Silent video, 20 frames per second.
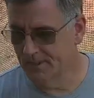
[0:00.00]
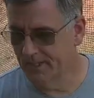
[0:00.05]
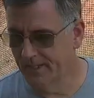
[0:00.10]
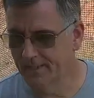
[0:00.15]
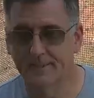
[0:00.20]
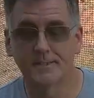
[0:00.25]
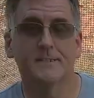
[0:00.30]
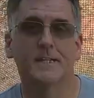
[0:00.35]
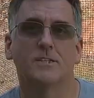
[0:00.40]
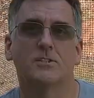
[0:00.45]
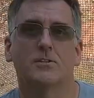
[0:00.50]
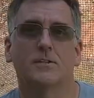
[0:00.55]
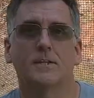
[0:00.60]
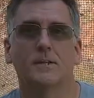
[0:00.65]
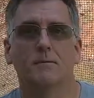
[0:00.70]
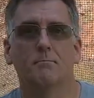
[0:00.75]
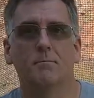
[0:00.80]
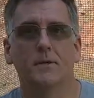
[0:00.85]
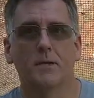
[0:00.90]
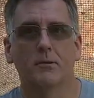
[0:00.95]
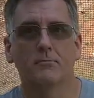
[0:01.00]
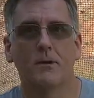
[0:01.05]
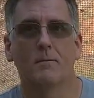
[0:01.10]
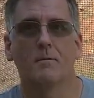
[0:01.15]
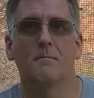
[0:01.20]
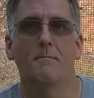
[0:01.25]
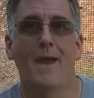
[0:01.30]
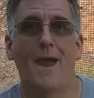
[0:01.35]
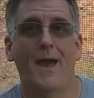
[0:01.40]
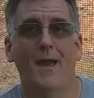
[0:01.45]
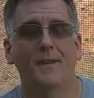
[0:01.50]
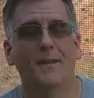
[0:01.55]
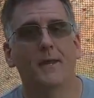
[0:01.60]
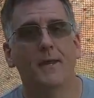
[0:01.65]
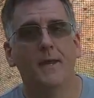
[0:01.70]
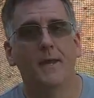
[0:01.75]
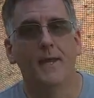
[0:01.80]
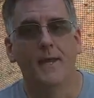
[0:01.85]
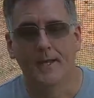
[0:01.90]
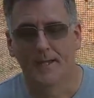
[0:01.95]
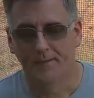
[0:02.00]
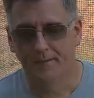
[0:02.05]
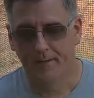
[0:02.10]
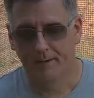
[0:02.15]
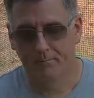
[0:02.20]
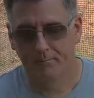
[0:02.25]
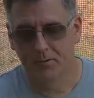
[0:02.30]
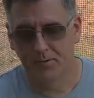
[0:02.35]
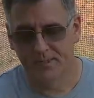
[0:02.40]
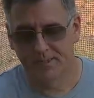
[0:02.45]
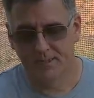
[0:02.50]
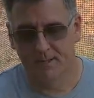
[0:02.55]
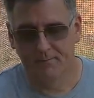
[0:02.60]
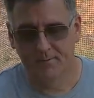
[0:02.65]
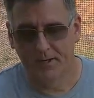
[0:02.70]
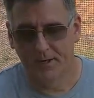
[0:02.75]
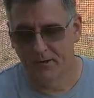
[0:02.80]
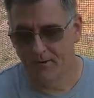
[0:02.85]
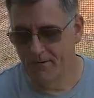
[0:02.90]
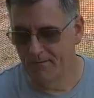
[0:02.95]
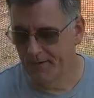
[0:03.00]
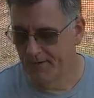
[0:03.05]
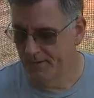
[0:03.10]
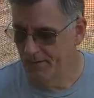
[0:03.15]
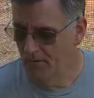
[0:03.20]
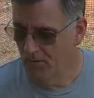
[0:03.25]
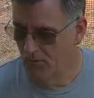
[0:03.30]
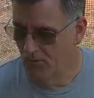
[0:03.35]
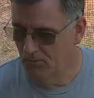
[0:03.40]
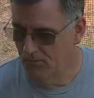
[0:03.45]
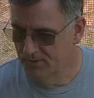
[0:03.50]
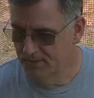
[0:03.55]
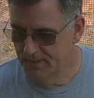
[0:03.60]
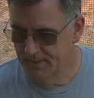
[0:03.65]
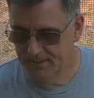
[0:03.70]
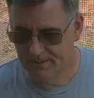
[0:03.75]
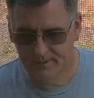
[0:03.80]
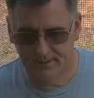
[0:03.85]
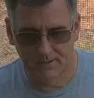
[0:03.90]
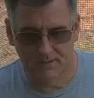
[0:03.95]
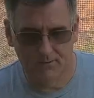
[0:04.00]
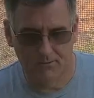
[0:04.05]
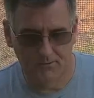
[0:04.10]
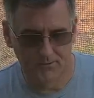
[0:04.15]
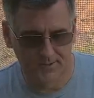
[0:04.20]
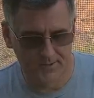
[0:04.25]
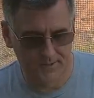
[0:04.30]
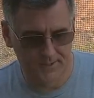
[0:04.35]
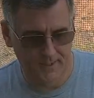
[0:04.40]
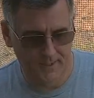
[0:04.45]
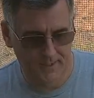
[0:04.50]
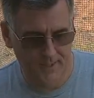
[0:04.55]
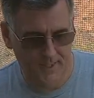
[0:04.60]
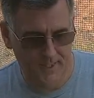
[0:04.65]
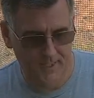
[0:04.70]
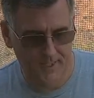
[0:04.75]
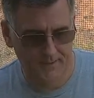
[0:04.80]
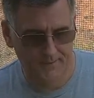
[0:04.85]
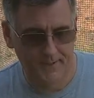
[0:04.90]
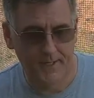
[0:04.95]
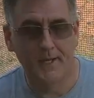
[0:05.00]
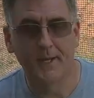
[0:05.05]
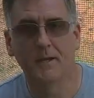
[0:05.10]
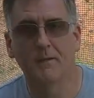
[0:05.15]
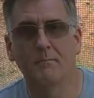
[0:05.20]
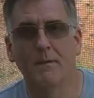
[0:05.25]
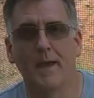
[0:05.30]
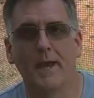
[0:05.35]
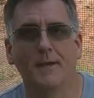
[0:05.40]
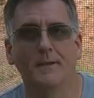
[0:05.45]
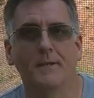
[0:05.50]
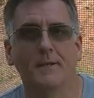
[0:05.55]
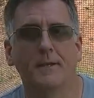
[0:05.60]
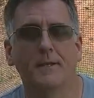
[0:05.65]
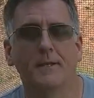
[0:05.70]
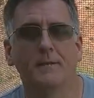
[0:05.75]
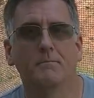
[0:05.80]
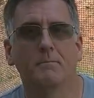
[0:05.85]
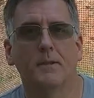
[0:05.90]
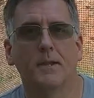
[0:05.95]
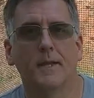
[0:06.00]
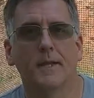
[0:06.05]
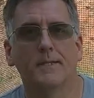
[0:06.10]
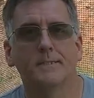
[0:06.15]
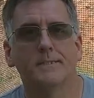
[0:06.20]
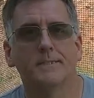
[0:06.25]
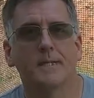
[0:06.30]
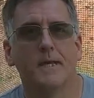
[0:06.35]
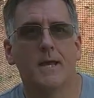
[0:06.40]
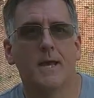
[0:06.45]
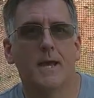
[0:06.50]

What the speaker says: That's essentially a big rubber mat that puts up here and then holds the hitting mat in place.